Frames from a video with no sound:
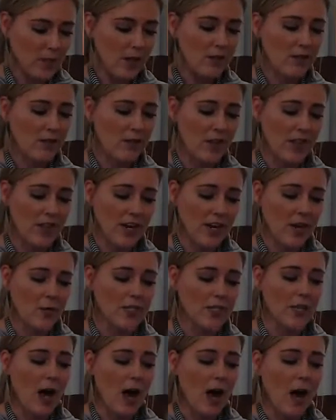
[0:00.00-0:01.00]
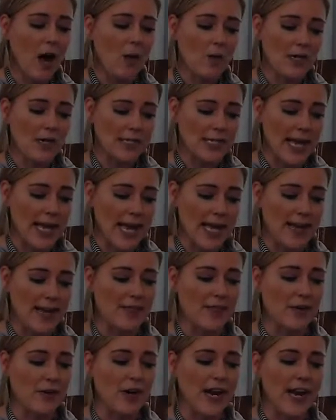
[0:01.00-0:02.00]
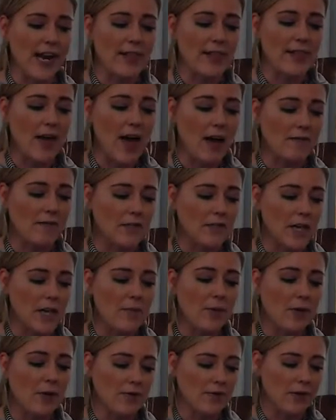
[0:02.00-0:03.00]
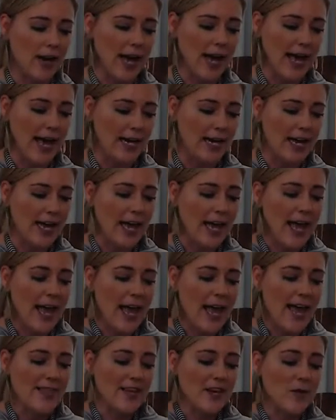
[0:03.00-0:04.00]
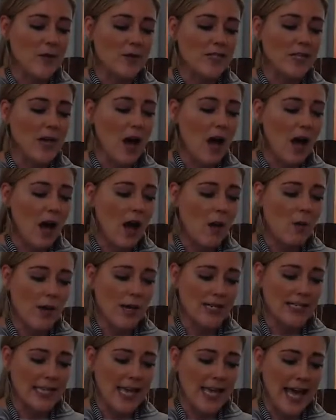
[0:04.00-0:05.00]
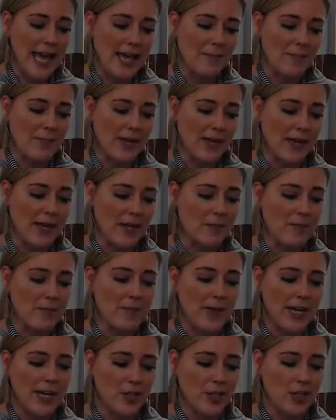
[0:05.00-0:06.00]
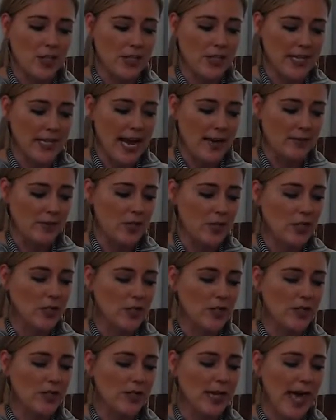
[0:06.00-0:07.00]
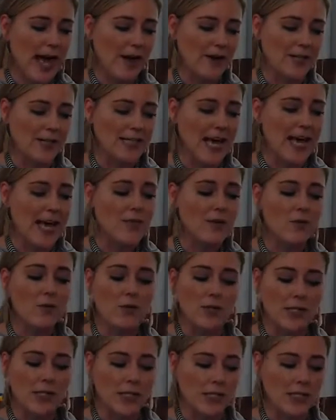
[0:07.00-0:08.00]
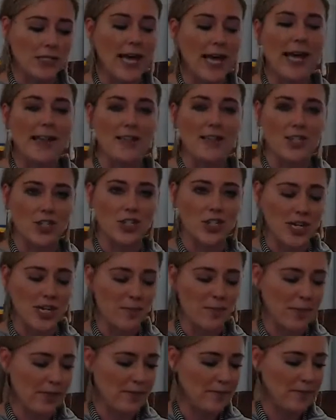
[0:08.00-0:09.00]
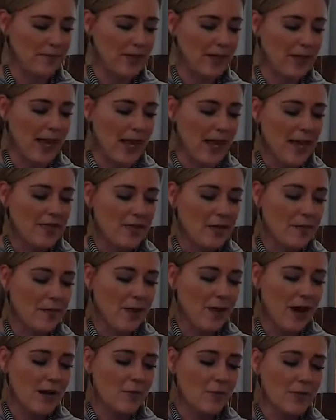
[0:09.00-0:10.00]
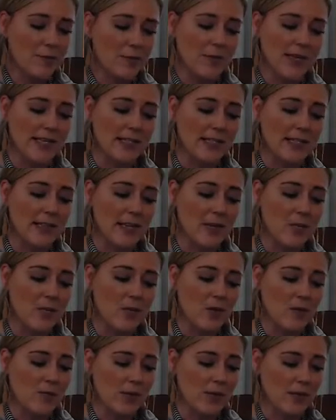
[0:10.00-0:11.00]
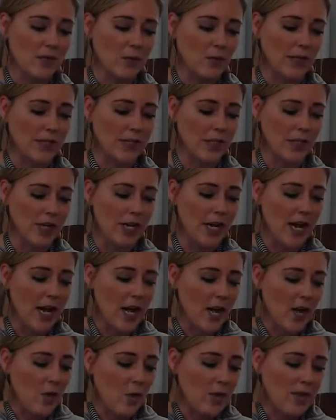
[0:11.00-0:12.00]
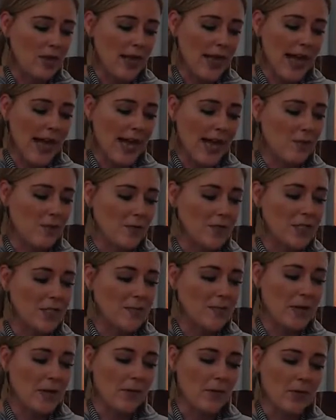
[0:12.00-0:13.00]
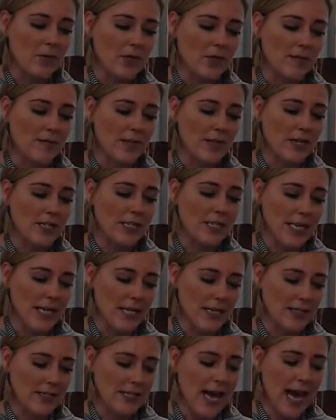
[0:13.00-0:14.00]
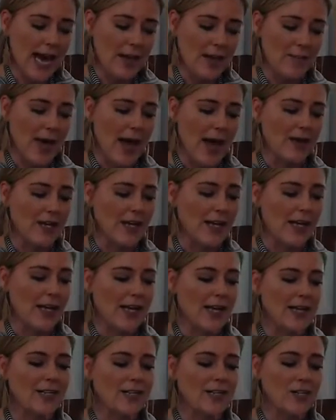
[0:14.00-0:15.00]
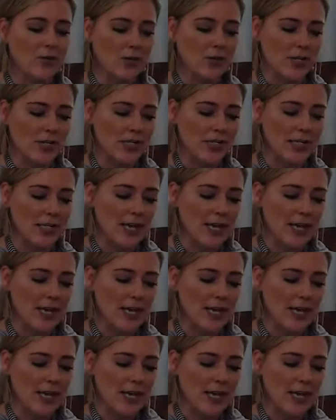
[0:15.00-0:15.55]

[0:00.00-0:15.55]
For there was always hay in the great loft up overhead, and there was always hay being pitched down to the cows and the horses and the sheep. The barn was pleasantly warm in the winter, when the animals spent most of their time out indoors,